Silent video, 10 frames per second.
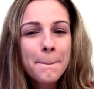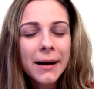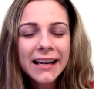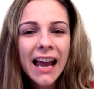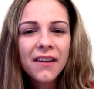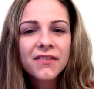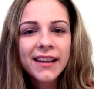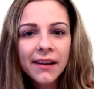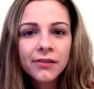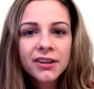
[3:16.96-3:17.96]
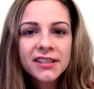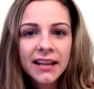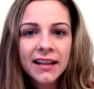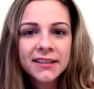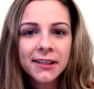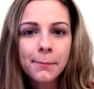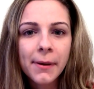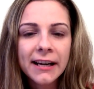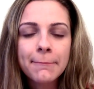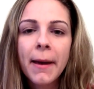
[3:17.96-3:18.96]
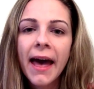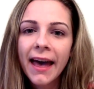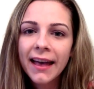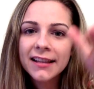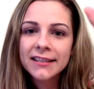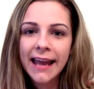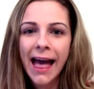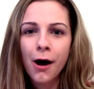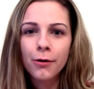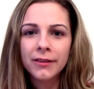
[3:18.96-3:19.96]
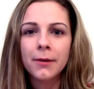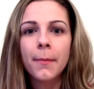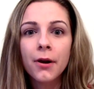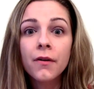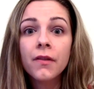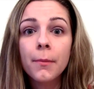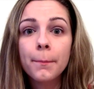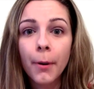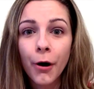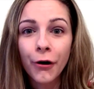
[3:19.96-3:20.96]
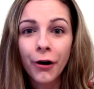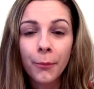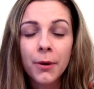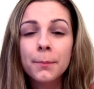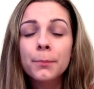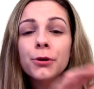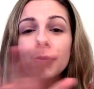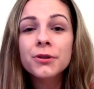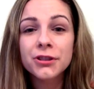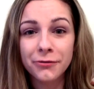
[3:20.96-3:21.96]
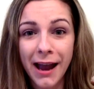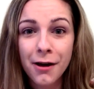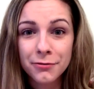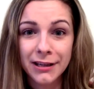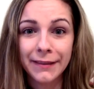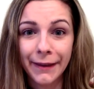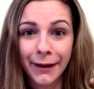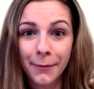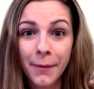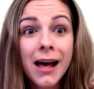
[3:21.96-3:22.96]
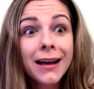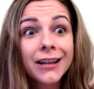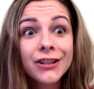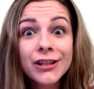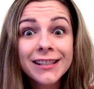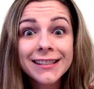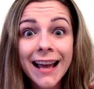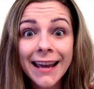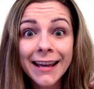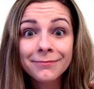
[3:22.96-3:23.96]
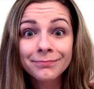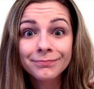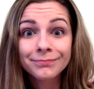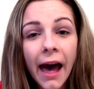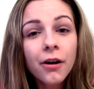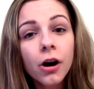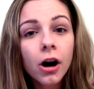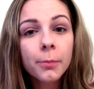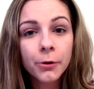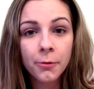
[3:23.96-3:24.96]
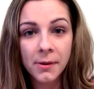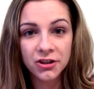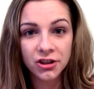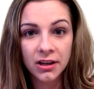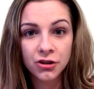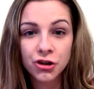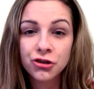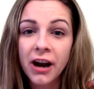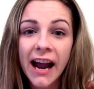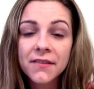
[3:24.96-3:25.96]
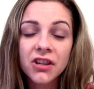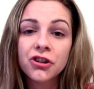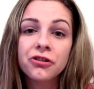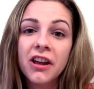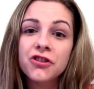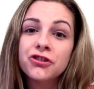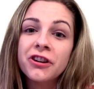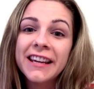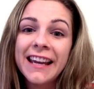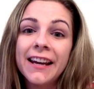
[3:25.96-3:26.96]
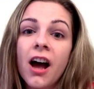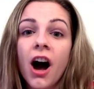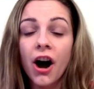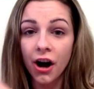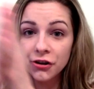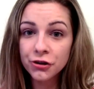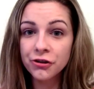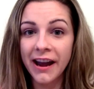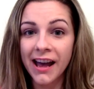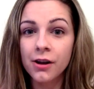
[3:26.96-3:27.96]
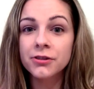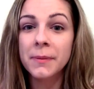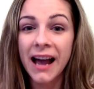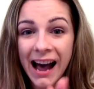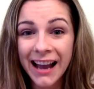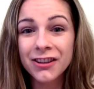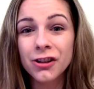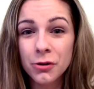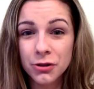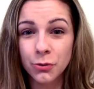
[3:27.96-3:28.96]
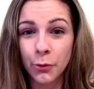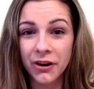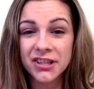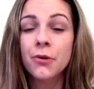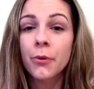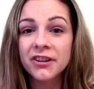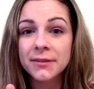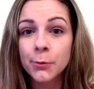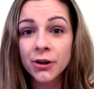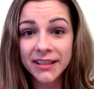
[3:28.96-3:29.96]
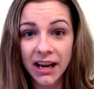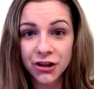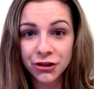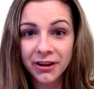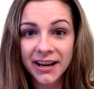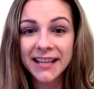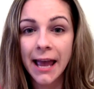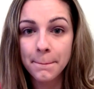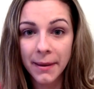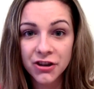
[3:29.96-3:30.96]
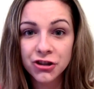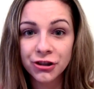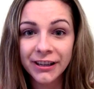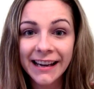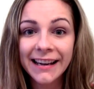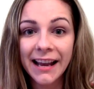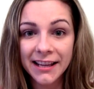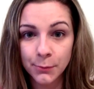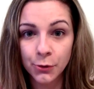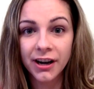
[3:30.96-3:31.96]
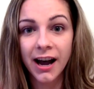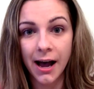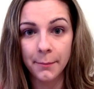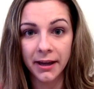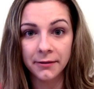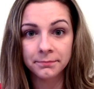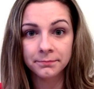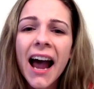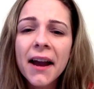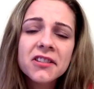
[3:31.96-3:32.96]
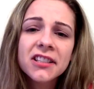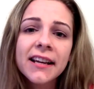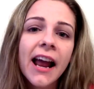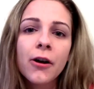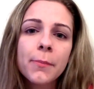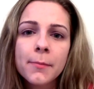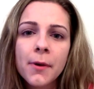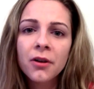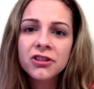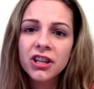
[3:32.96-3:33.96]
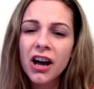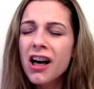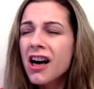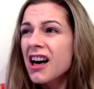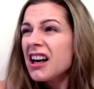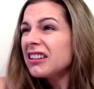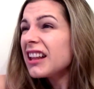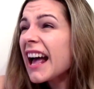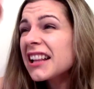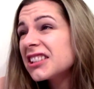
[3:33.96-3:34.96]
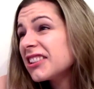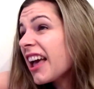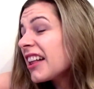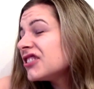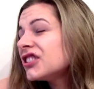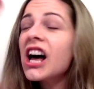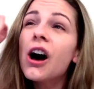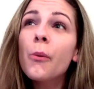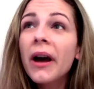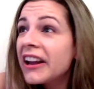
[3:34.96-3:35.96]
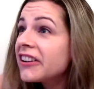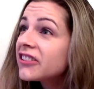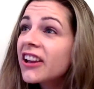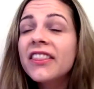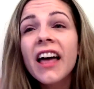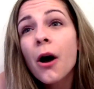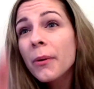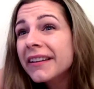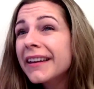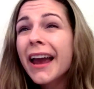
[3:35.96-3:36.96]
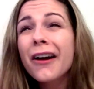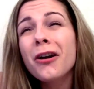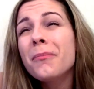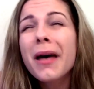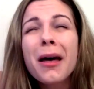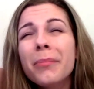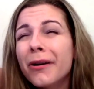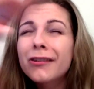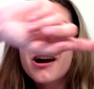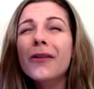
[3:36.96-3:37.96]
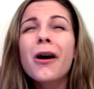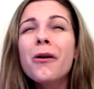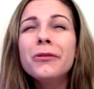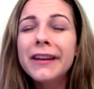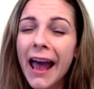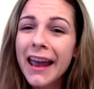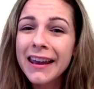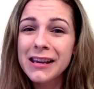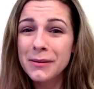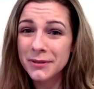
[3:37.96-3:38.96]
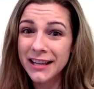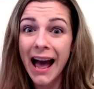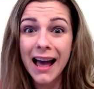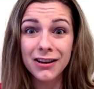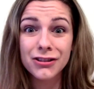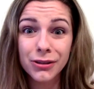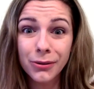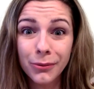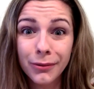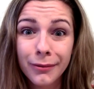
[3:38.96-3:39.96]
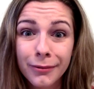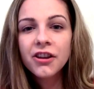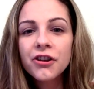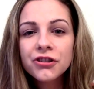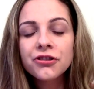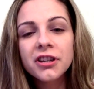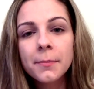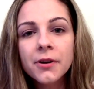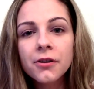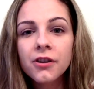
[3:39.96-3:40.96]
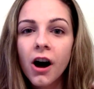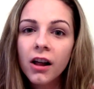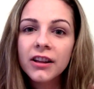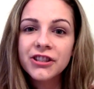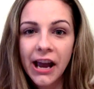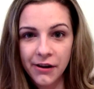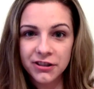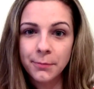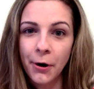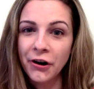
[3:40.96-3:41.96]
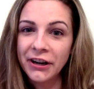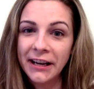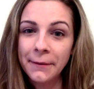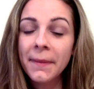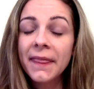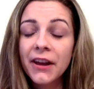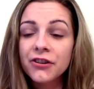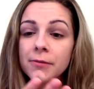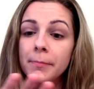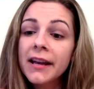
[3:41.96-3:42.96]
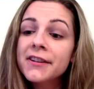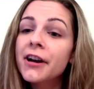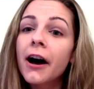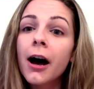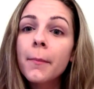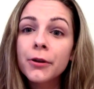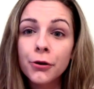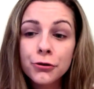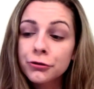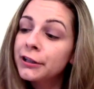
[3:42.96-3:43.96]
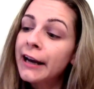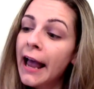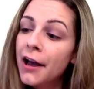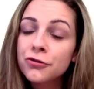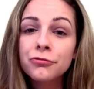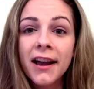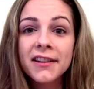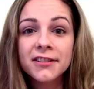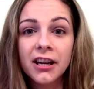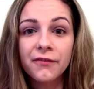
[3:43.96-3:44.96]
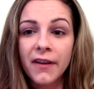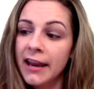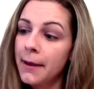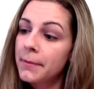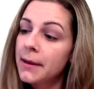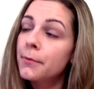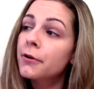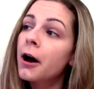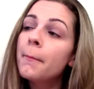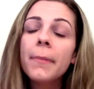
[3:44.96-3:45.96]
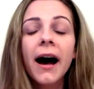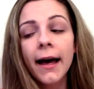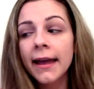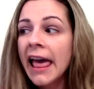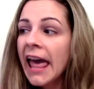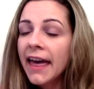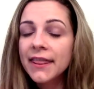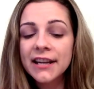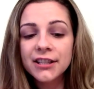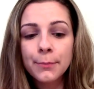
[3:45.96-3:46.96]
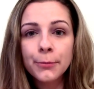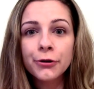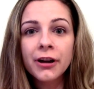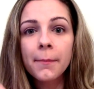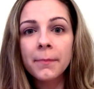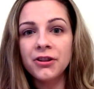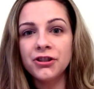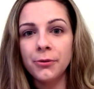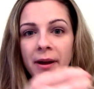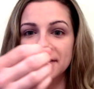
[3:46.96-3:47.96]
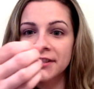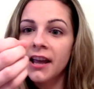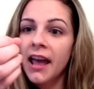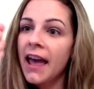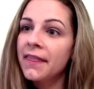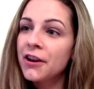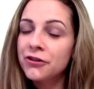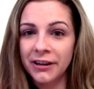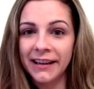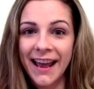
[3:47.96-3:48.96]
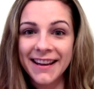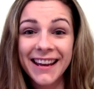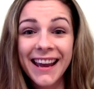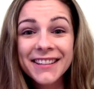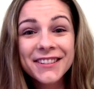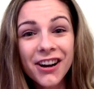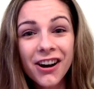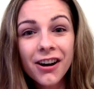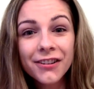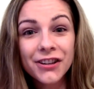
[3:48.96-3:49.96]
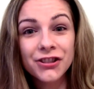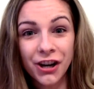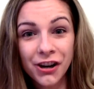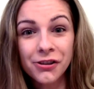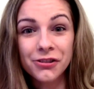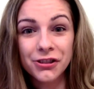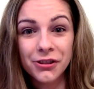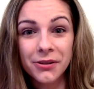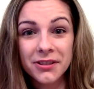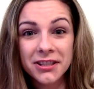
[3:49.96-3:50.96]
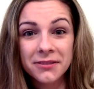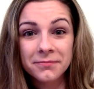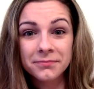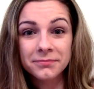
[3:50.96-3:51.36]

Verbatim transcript: but I've never seen somebody passed out in the middle of the bar with puke surrounding them. Just saying. Alcohol prohibition just drives underage drinking underground behind closed doors where it's more dangerous and binge drinking is more common. I've seen how it promotes a let's get so wasted that we can't remember our own names attitude. Here's your typical college house party. There's a big tub, usually it has red stuff in it. People come by and they dip their cup into it and they drink it. It's called jungle juice.